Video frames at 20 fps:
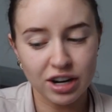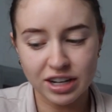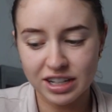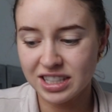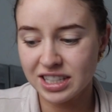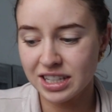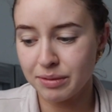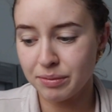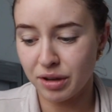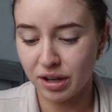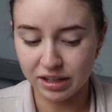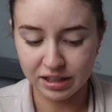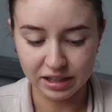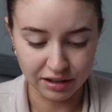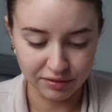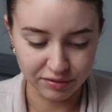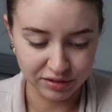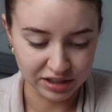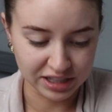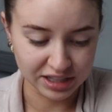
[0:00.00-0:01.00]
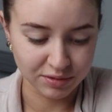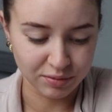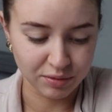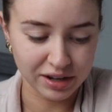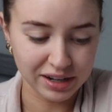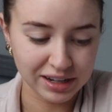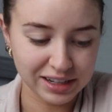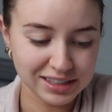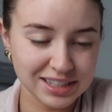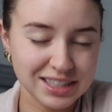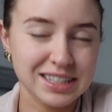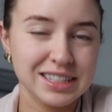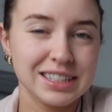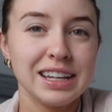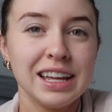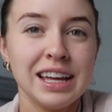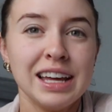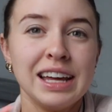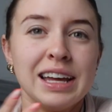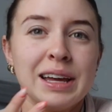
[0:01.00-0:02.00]
honestly, I'm not in love with this one. It
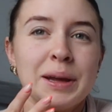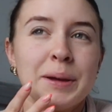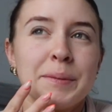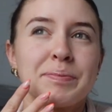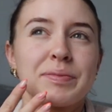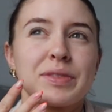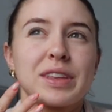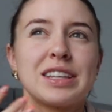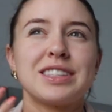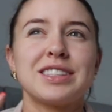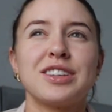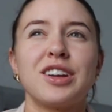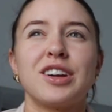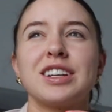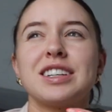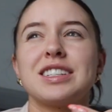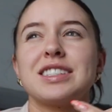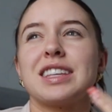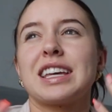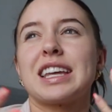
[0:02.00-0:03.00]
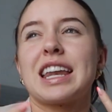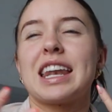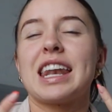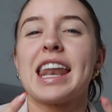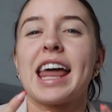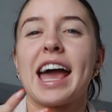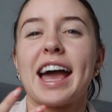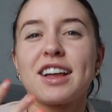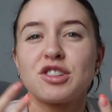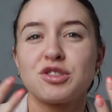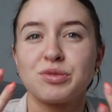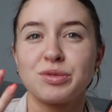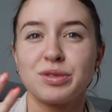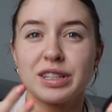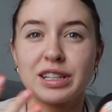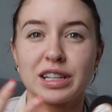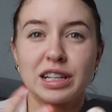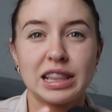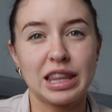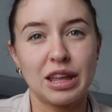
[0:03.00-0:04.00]
doesn't, it's not as like
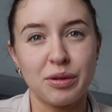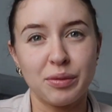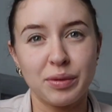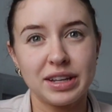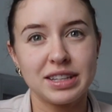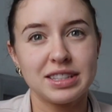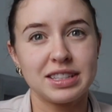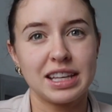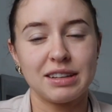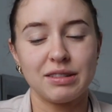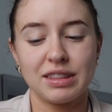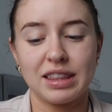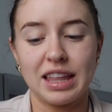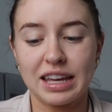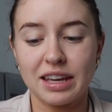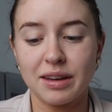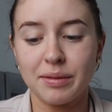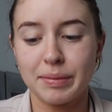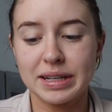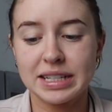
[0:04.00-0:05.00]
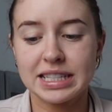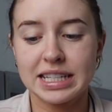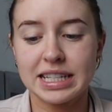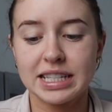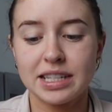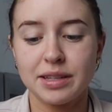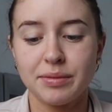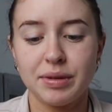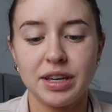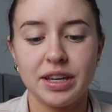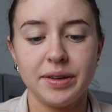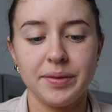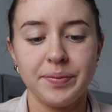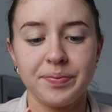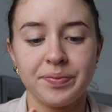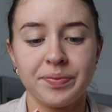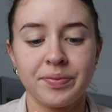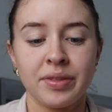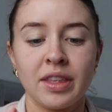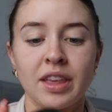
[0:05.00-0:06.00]
natural and glowy as I would like my skin to
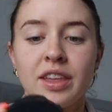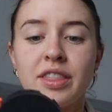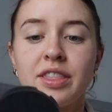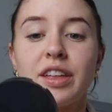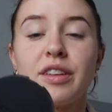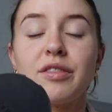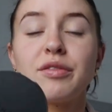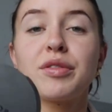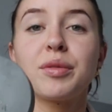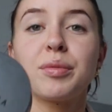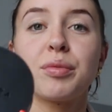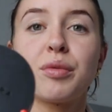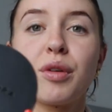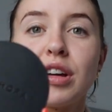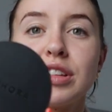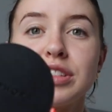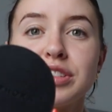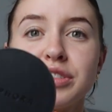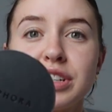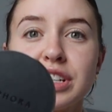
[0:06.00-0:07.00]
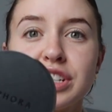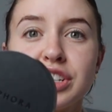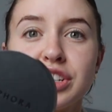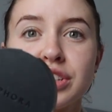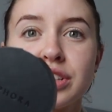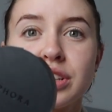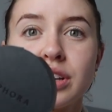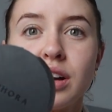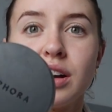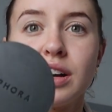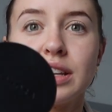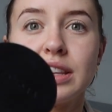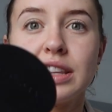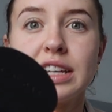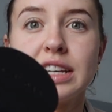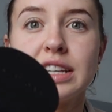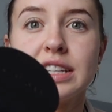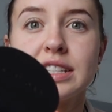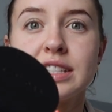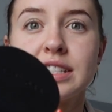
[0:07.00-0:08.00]
be. Then for bronzer, I just got
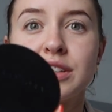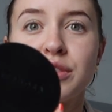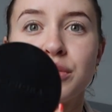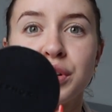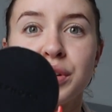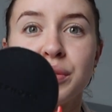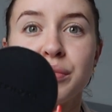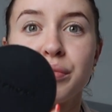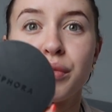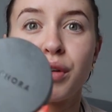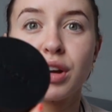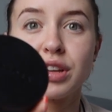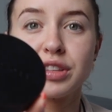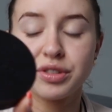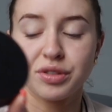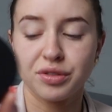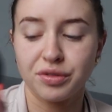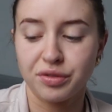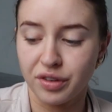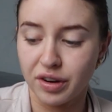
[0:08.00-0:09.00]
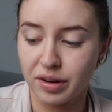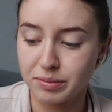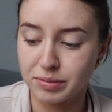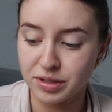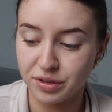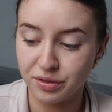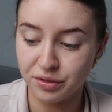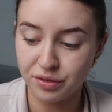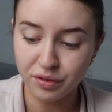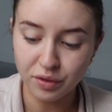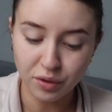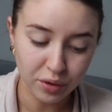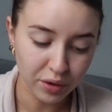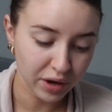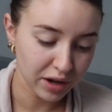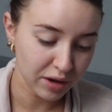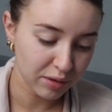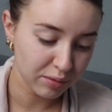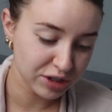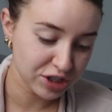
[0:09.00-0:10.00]
this cream bronzer from
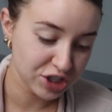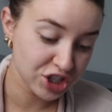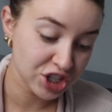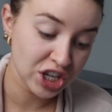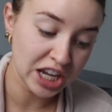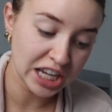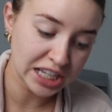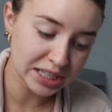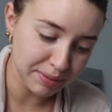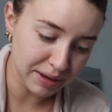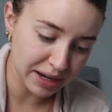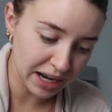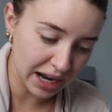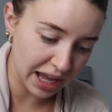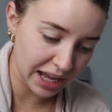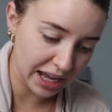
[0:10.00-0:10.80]
Sephora, which has been